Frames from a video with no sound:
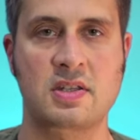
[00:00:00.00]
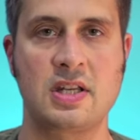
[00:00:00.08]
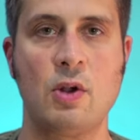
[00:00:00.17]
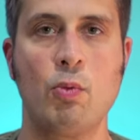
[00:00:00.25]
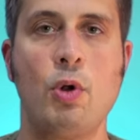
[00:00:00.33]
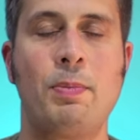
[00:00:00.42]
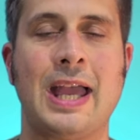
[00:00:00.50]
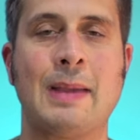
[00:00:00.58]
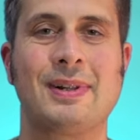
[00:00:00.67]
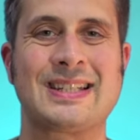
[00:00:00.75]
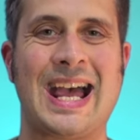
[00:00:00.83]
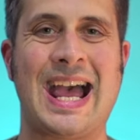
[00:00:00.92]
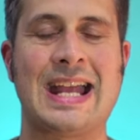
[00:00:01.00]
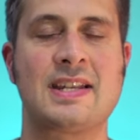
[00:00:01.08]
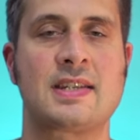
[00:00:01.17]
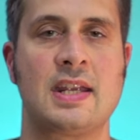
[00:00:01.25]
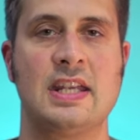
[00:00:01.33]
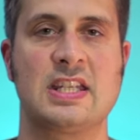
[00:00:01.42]
Steele will be able to
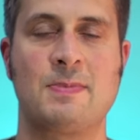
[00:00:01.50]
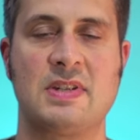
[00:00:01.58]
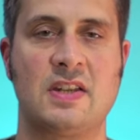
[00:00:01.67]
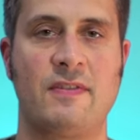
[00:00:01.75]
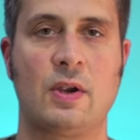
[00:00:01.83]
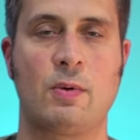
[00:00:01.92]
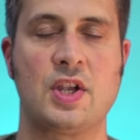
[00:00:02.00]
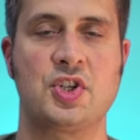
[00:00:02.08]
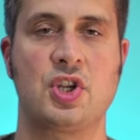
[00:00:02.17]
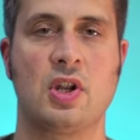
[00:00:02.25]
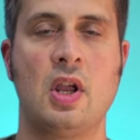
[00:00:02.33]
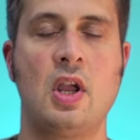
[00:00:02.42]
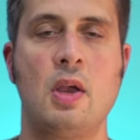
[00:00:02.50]
answer his specific question.